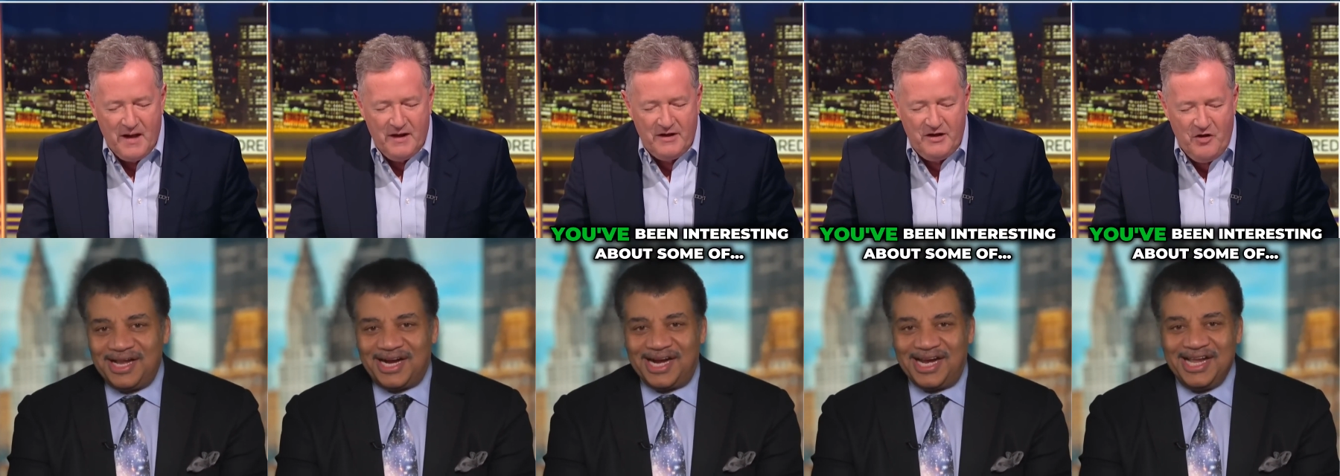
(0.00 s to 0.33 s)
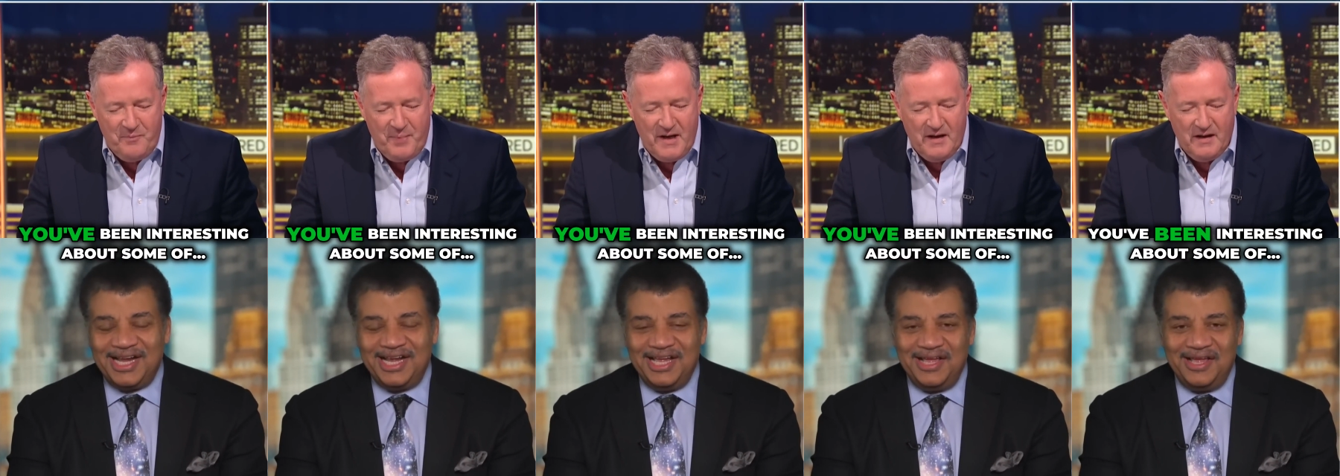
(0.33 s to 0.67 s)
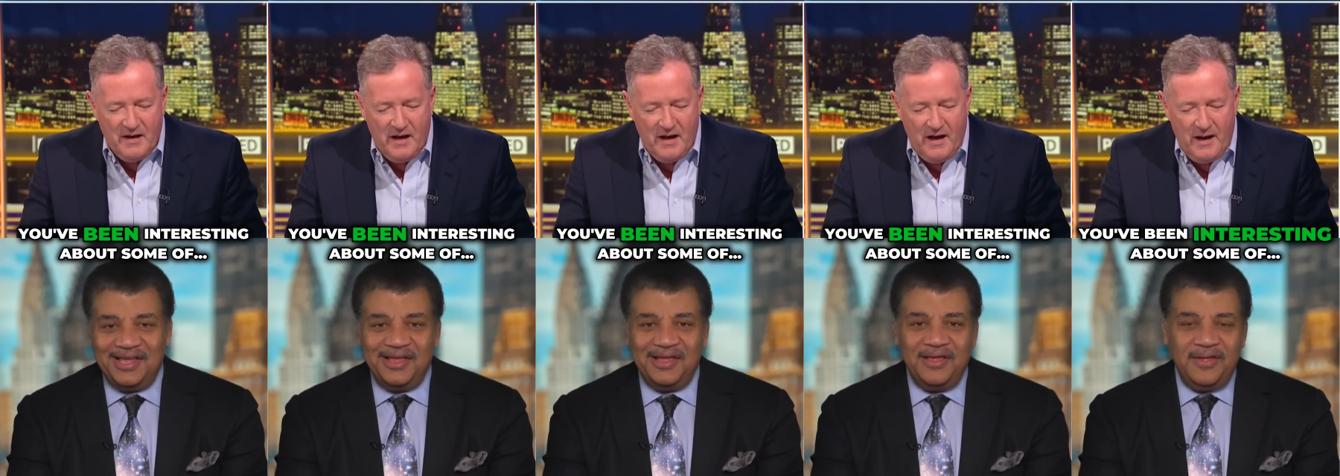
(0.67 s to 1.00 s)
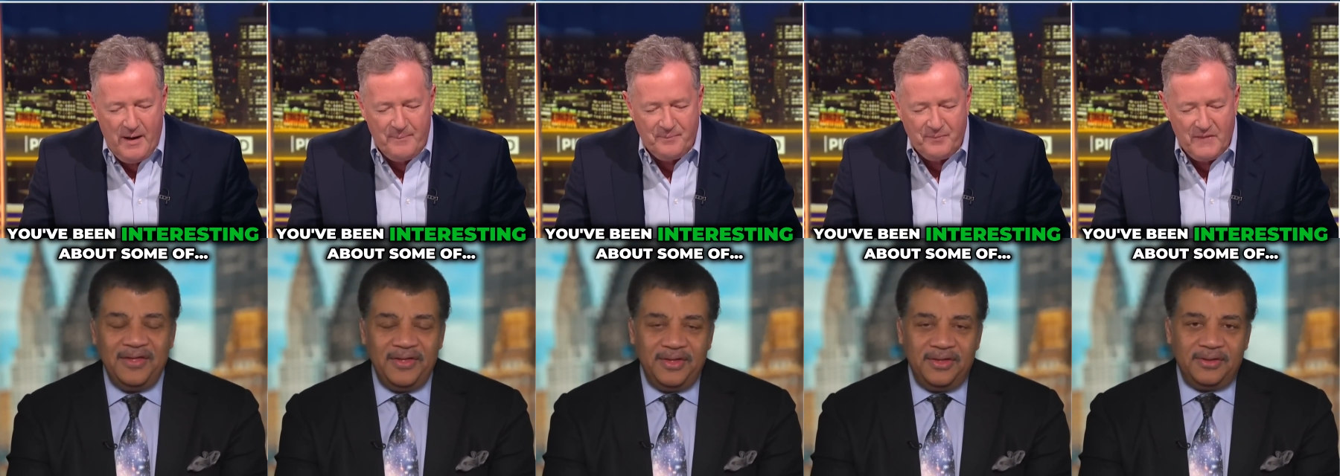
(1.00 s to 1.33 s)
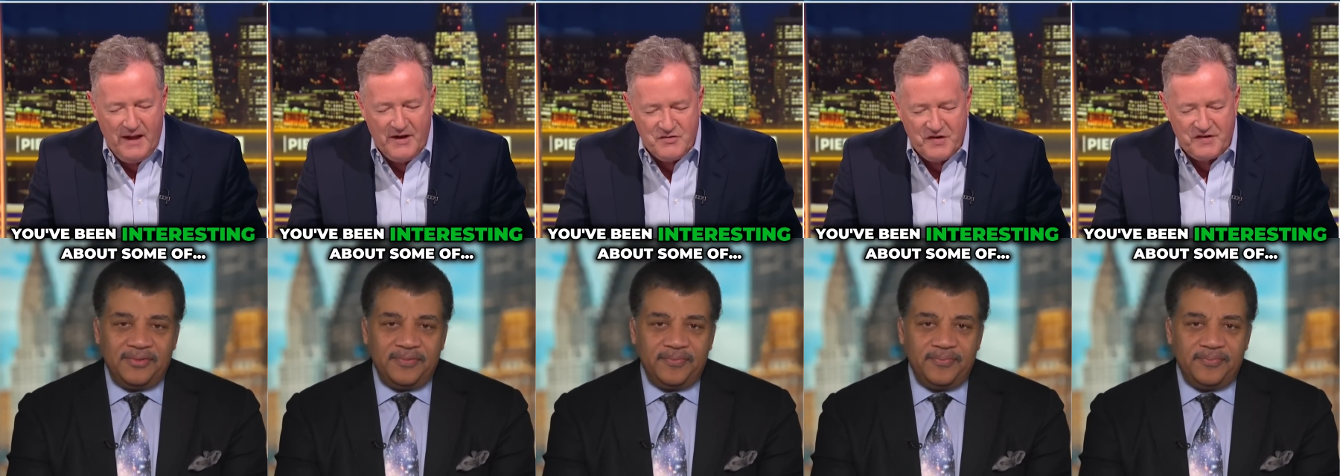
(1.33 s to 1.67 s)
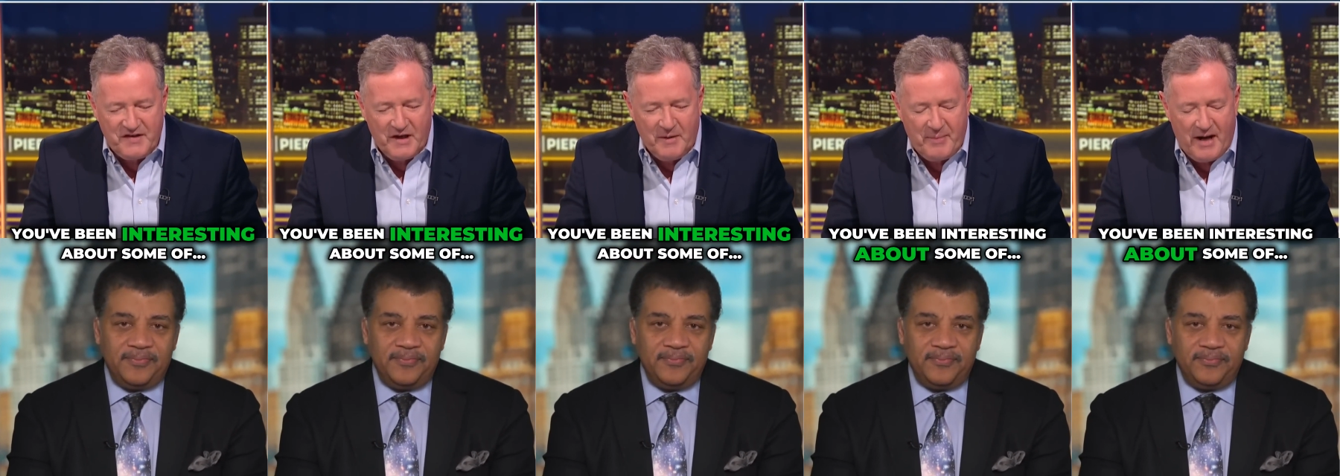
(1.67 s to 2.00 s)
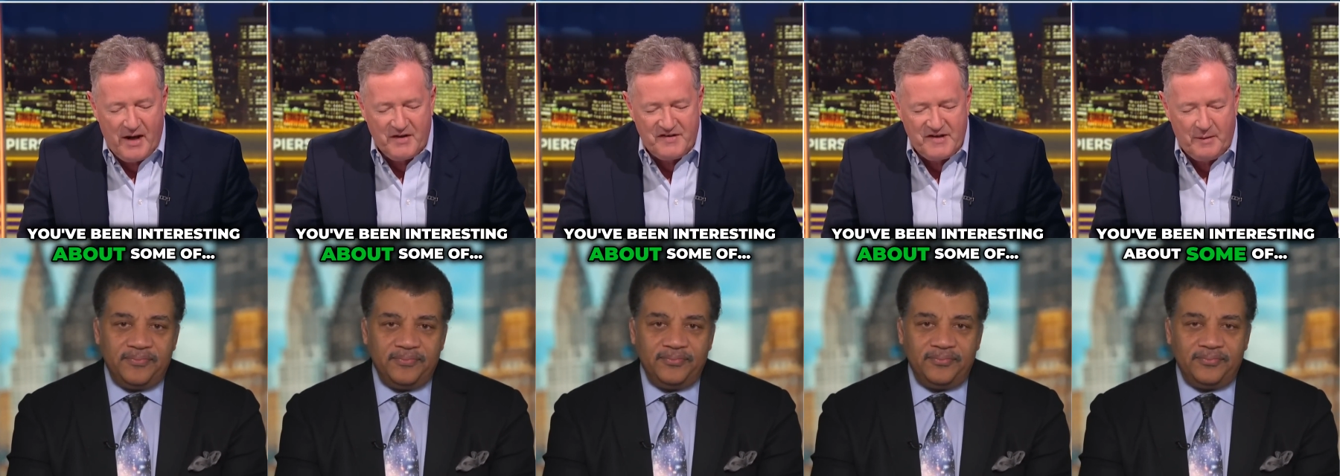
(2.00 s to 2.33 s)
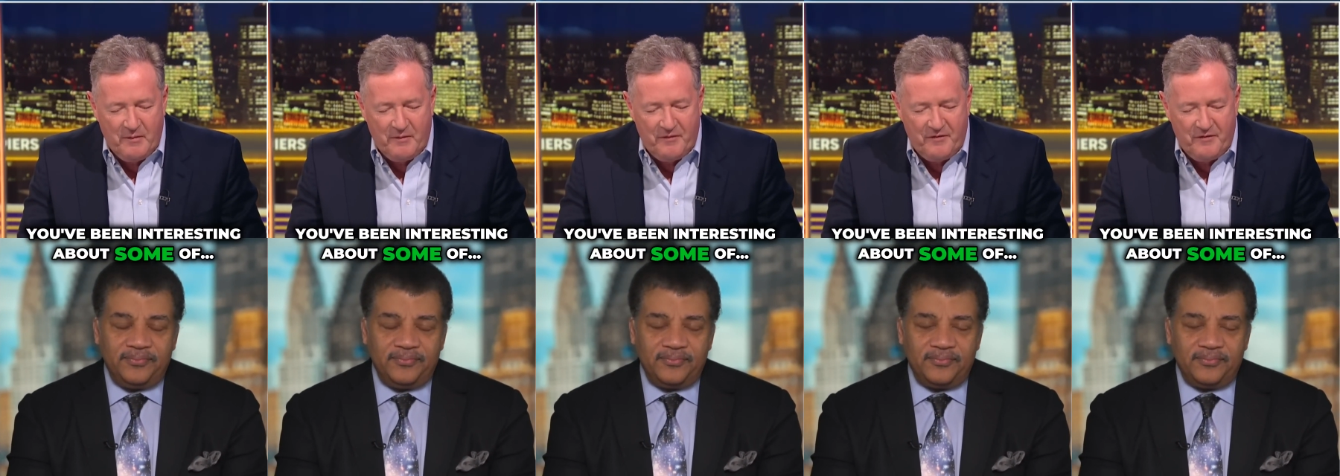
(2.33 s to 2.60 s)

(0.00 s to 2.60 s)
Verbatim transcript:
Speaker 1: You've been um, interesting about some